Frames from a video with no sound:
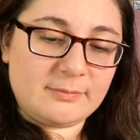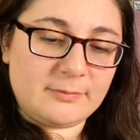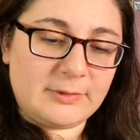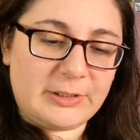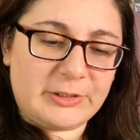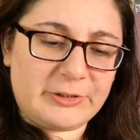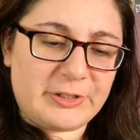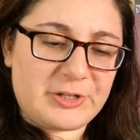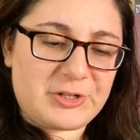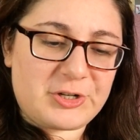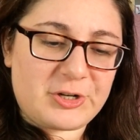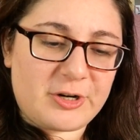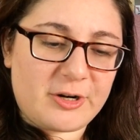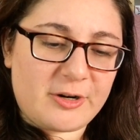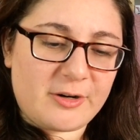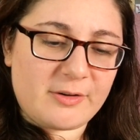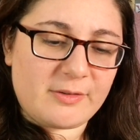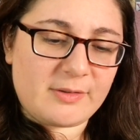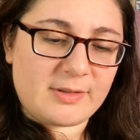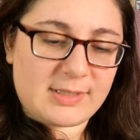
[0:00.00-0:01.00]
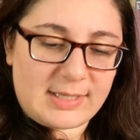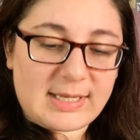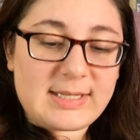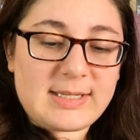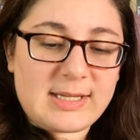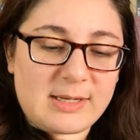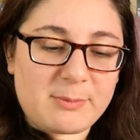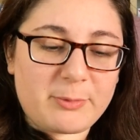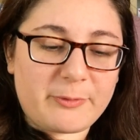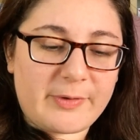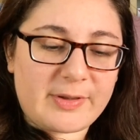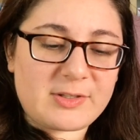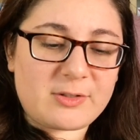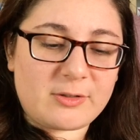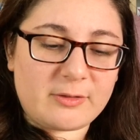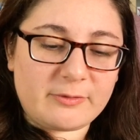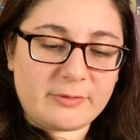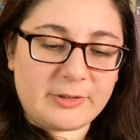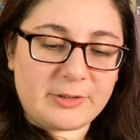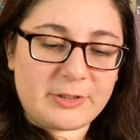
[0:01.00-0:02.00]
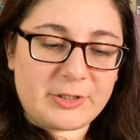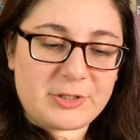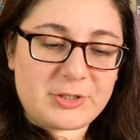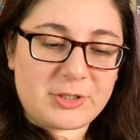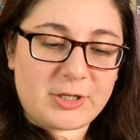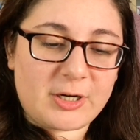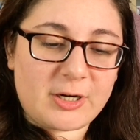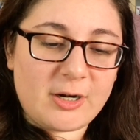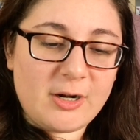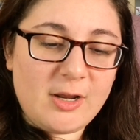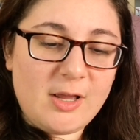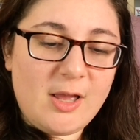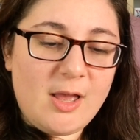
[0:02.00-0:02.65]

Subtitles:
literature, this Indian professor of literature,